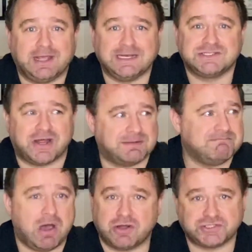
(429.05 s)
inside a
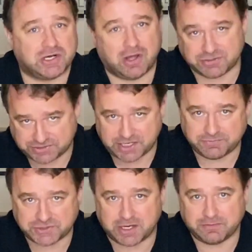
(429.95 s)
martial arts
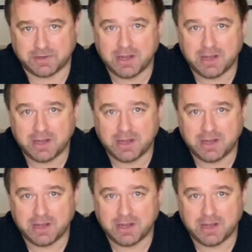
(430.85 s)
dojo